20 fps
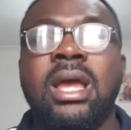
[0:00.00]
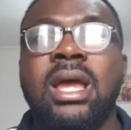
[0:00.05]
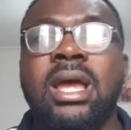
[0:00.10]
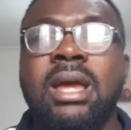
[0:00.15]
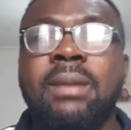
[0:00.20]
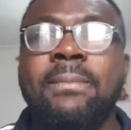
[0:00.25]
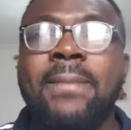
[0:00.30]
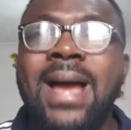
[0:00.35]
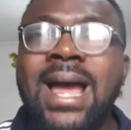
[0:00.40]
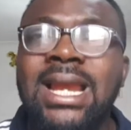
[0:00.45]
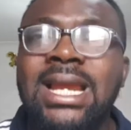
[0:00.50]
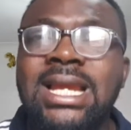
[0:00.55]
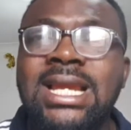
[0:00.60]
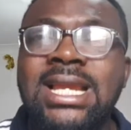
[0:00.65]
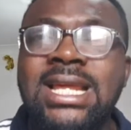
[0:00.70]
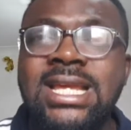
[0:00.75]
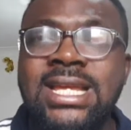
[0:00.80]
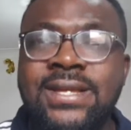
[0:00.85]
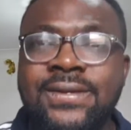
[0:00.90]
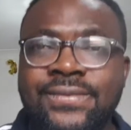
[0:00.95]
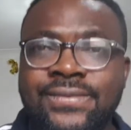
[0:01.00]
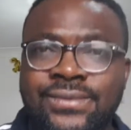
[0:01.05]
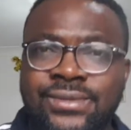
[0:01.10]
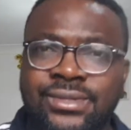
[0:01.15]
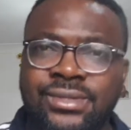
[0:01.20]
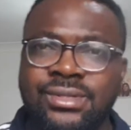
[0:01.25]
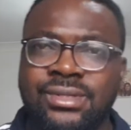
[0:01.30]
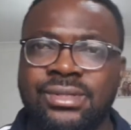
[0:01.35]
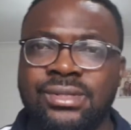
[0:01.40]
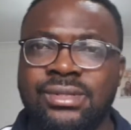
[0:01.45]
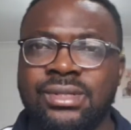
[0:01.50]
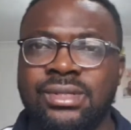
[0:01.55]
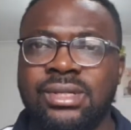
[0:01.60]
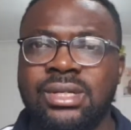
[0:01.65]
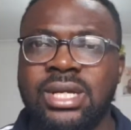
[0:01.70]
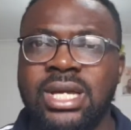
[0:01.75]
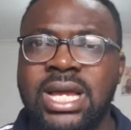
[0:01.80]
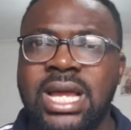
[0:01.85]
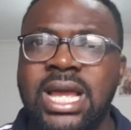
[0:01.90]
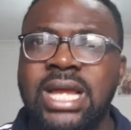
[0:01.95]
A man leaves
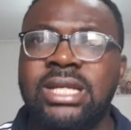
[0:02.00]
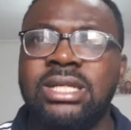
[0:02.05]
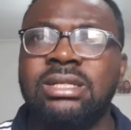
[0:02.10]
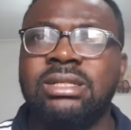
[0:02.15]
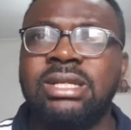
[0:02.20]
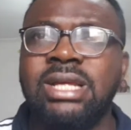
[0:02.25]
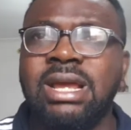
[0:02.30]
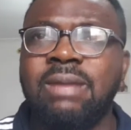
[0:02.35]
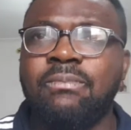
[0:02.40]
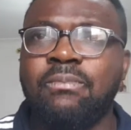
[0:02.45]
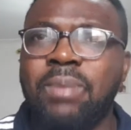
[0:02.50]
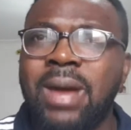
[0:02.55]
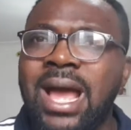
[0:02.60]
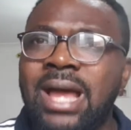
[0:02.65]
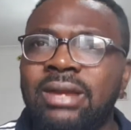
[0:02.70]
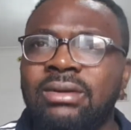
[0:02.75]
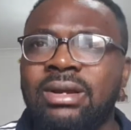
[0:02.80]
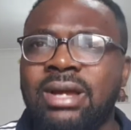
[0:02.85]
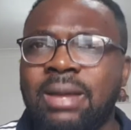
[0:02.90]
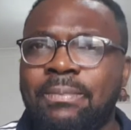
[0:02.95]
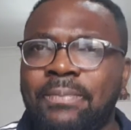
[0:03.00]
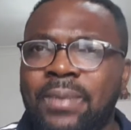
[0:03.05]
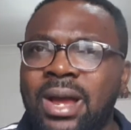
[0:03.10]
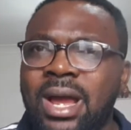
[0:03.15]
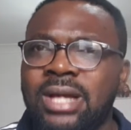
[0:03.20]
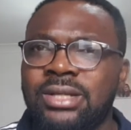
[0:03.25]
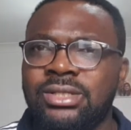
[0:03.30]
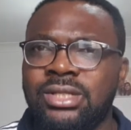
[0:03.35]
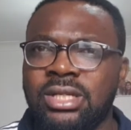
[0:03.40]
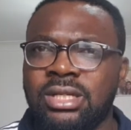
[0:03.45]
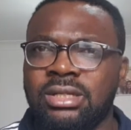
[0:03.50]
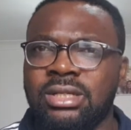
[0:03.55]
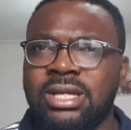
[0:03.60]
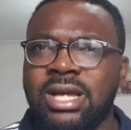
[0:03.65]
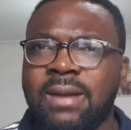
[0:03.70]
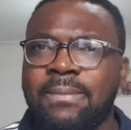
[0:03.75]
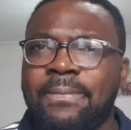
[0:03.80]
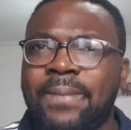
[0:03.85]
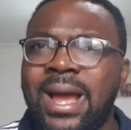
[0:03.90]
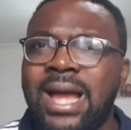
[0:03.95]
and they are apart. They
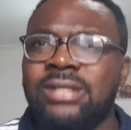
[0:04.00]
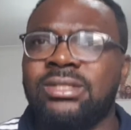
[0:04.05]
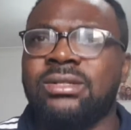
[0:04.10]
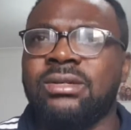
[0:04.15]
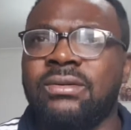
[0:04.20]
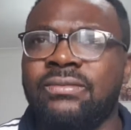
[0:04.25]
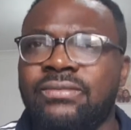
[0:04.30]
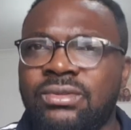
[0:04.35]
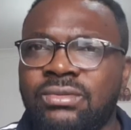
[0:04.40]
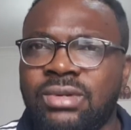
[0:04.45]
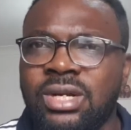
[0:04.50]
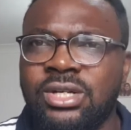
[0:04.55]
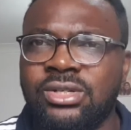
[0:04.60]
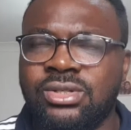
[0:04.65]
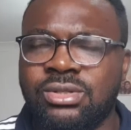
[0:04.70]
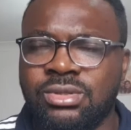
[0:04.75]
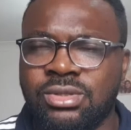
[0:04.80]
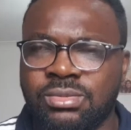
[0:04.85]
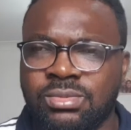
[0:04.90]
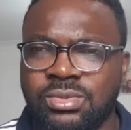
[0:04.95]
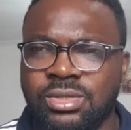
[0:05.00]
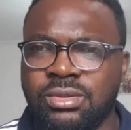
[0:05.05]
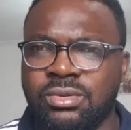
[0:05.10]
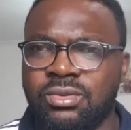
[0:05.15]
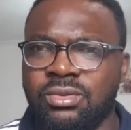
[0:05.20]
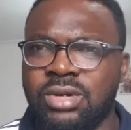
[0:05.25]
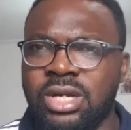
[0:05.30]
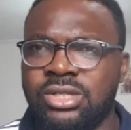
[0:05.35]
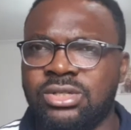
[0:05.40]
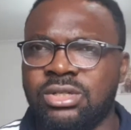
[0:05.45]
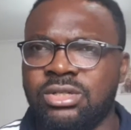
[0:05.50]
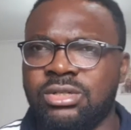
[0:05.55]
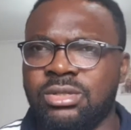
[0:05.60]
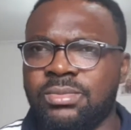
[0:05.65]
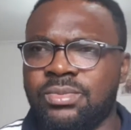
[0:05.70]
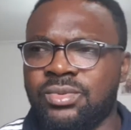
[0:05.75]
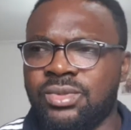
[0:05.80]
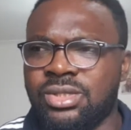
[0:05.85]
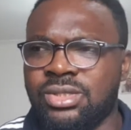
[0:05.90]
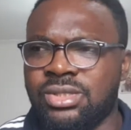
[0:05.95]
are parts of the relationship. The
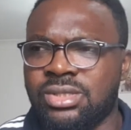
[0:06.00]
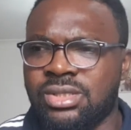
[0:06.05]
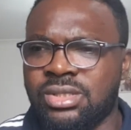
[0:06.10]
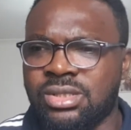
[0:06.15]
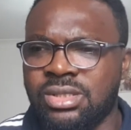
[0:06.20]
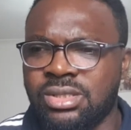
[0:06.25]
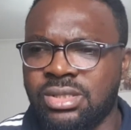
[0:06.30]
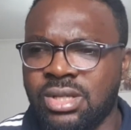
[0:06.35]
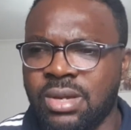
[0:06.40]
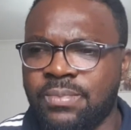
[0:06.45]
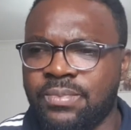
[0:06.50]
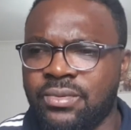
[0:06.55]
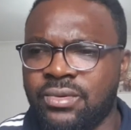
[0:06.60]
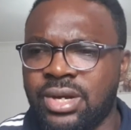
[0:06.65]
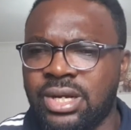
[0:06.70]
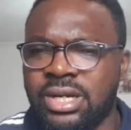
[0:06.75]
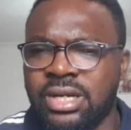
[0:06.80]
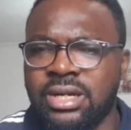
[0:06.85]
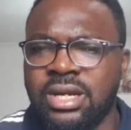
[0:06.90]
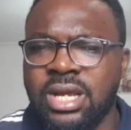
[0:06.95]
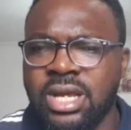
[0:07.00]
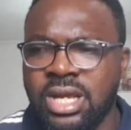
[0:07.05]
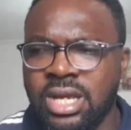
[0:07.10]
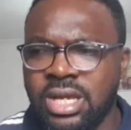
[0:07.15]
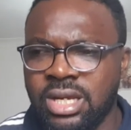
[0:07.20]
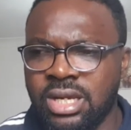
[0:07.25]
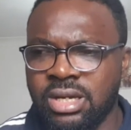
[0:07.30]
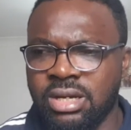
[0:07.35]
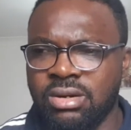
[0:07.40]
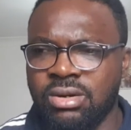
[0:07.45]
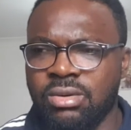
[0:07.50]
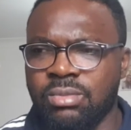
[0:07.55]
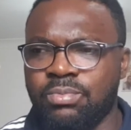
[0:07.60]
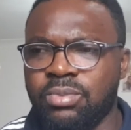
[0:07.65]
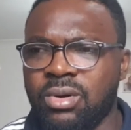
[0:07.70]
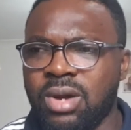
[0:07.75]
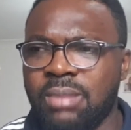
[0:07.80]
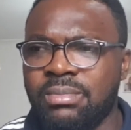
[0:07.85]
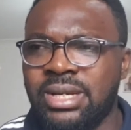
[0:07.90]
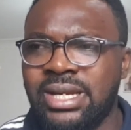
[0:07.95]
relationship is separated, or
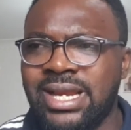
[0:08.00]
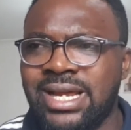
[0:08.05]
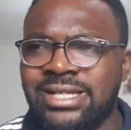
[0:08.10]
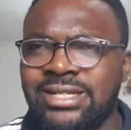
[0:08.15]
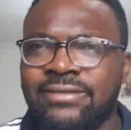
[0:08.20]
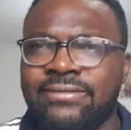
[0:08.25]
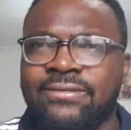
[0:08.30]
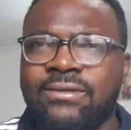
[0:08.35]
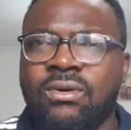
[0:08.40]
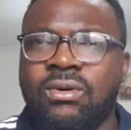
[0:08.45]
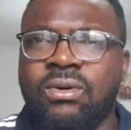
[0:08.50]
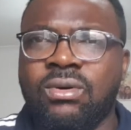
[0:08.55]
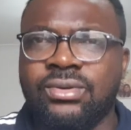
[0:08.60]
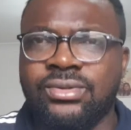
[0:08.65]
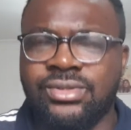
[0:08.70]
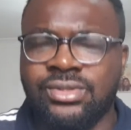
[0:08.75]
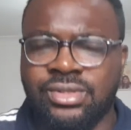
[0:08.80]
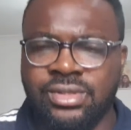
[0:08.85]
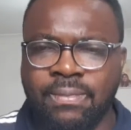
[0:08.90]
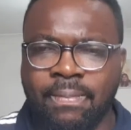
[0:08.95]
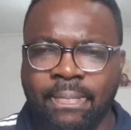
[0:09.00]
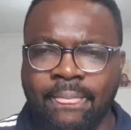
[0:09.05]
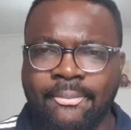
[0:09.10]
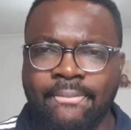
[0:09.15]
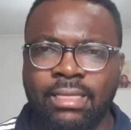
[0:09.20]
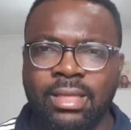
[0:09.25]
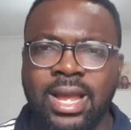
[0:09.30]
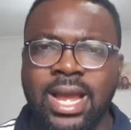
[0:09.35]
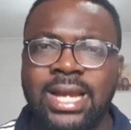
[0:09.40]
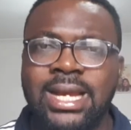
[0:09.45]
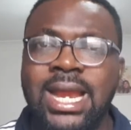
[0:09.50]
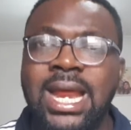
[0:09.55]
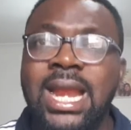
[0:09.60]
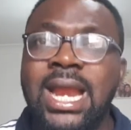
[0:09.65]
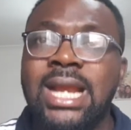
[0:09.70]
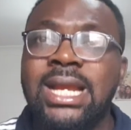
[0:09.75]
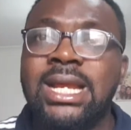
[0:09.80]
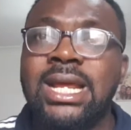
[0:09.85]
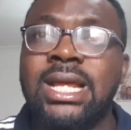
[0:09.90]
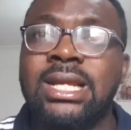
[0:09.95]
probably they are divorced. And
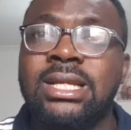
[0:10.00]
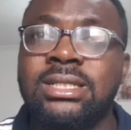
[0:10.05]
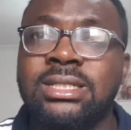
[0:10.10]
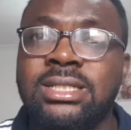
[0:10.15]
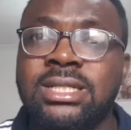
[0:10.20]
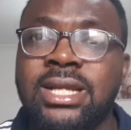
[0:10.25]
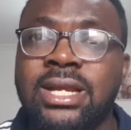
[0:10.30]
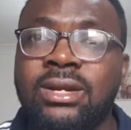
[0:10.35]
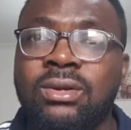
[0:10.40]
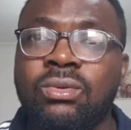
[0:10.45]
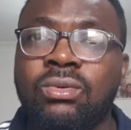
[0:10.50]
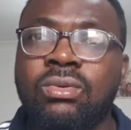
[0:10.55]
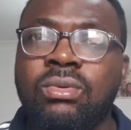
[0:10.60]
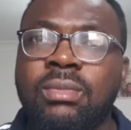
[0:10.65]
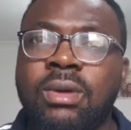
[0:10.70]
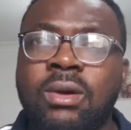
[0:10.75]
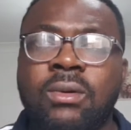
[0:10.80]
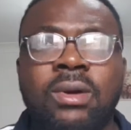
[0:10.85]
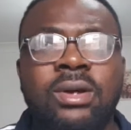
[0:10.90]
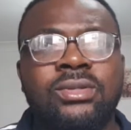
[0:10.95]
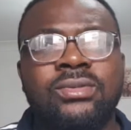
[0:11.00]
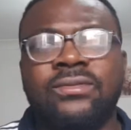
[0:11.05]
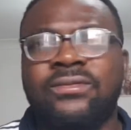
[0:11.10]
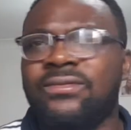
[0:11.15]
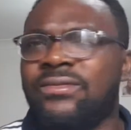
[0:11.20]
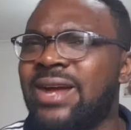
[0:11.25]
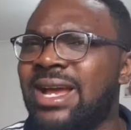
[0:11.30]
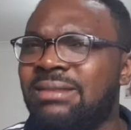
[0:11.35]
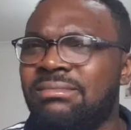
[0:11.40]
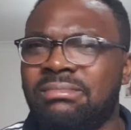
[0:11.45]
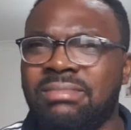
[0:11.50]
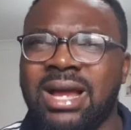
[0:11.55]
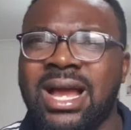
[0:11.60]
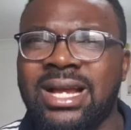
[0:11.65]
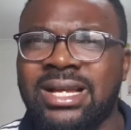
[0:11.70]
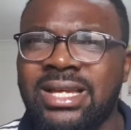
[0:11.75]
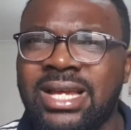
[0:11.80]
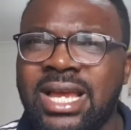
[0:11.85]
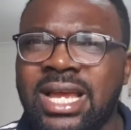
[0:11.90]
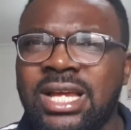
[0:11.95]
then at the end of the day, the woman wants to fight
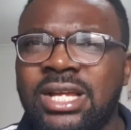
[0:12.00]
back.